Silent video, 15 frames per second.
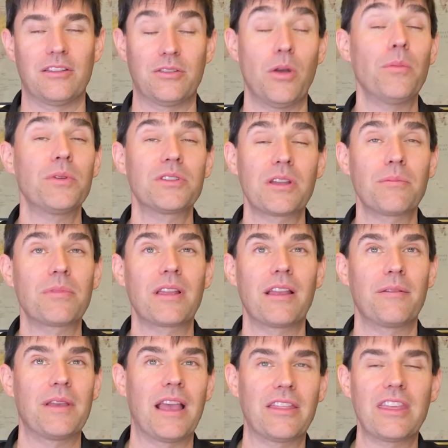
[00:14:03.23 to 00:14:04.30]
almost
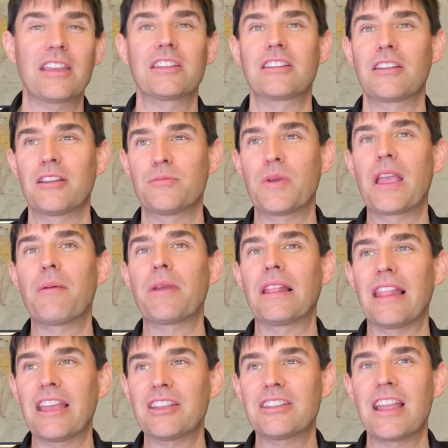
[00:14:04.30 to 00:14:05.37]
something, I think it's becoming
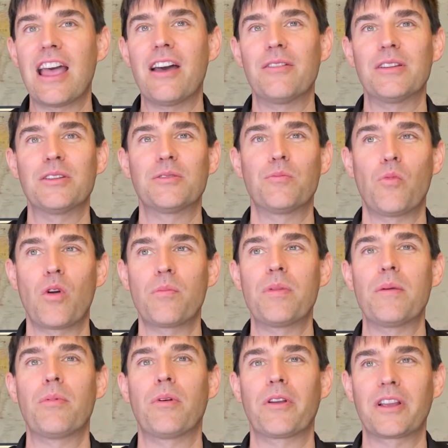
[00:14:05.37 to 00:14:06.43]
less now as more
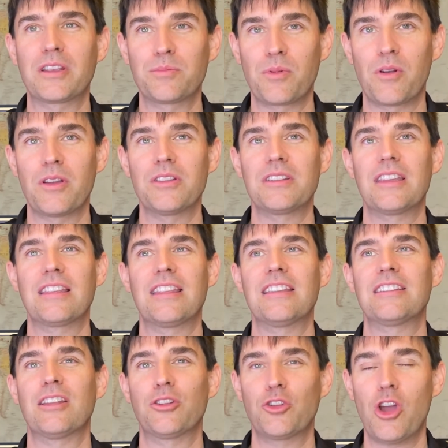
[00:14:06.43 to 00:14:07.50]
people are experiencing
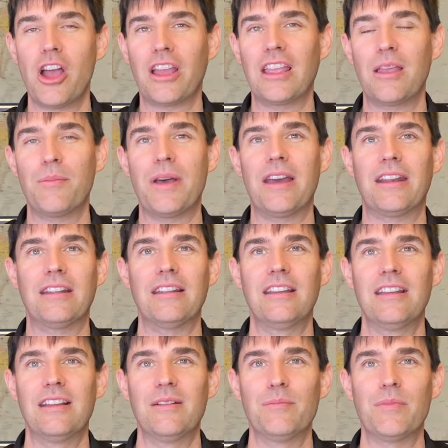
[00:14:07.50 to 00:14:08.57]
this and talking about it.
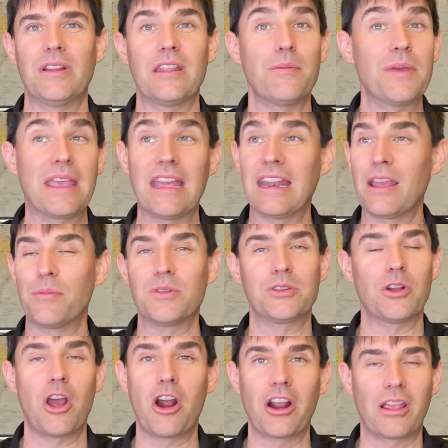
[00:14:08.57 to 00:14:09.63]
But in the beginning, it was
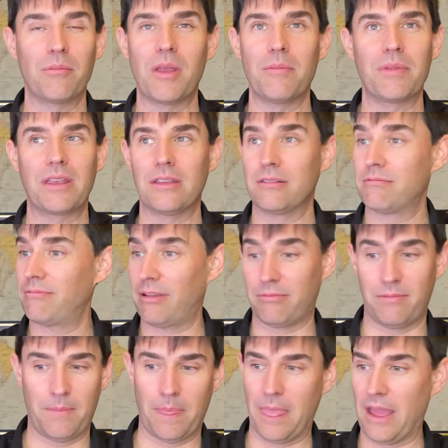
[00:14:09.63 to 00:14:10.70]
an argument because
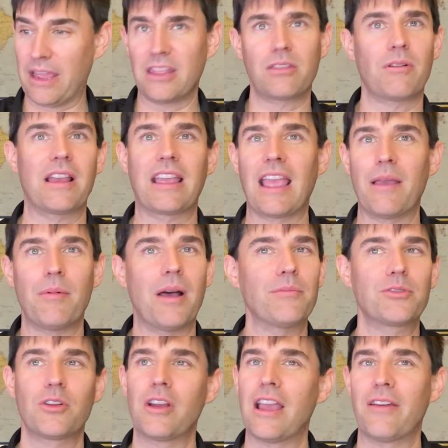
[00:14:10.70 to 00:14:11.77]
I got the right cable. I'm
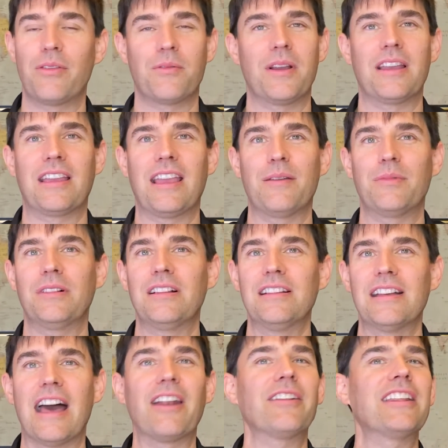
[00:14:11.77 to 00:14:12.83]
sure I have the right cable.
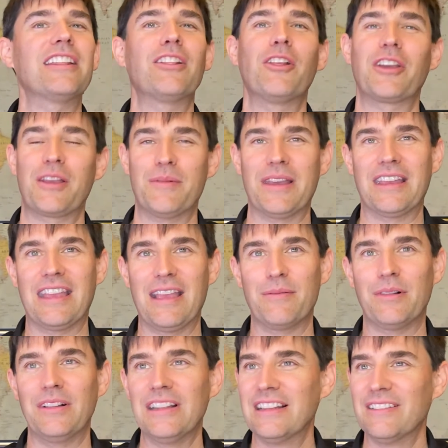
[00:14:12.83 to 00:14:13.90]
I don't need to look at my
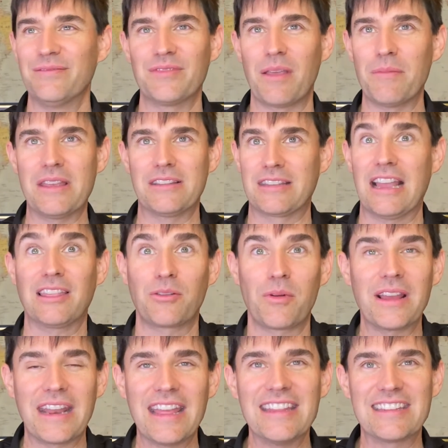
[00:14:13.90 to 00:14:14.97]
cable. I mean, it's got the
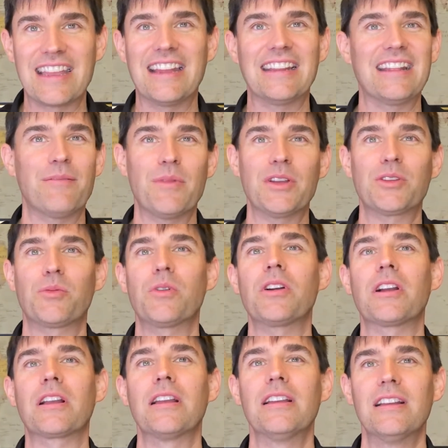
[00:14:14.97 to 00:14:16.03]
right ends on it. It must
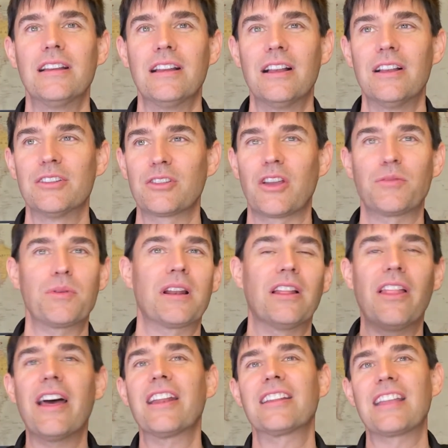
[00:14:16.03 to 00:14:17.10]
work. So I spent a
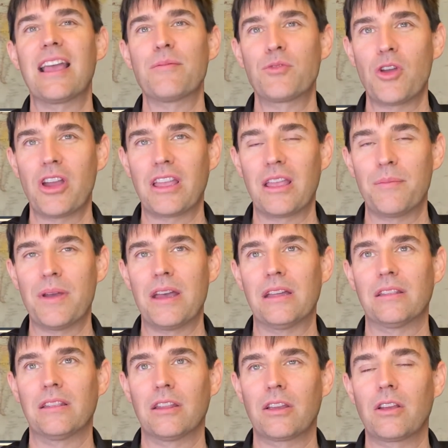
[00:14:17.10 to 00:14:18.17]
lot of time talking
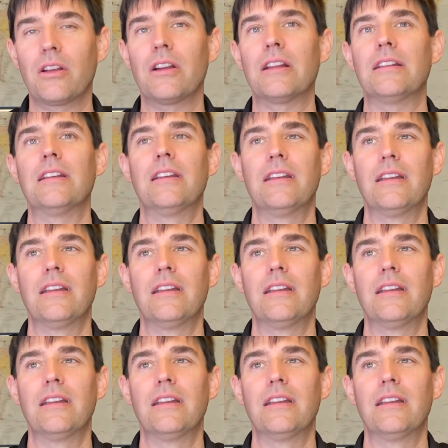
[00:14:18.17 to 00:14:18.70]
about the current